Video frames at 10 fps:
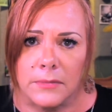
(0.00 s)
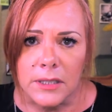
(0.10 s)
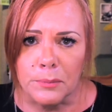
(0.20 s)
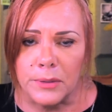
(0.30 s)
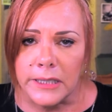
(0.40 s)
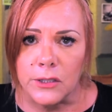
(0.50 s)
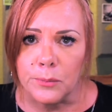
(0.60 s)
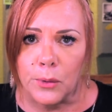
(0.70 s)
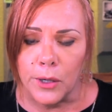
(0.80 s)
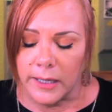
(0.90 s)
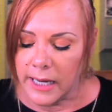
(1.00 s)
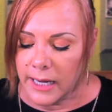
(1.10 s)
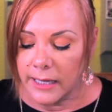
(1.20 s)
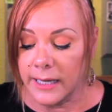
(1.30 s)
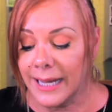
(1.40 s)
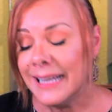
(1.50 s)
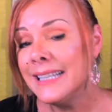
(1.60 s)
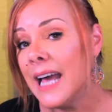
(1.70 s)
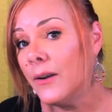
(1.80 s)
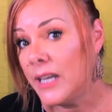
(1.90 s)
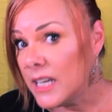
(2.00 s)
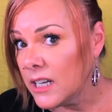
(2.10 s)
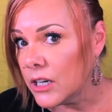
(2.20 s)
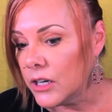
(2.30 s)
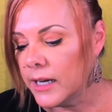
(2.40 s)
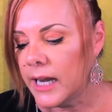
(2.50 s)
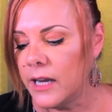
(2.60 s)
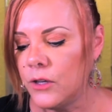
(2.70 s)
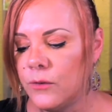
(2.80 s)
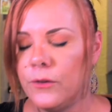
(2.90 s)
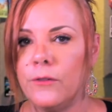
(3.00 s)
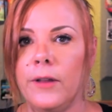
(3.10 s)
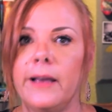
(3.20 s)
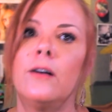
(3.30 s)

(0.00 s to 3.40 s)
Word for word: Complete support. And you're getting down here and you, you're like,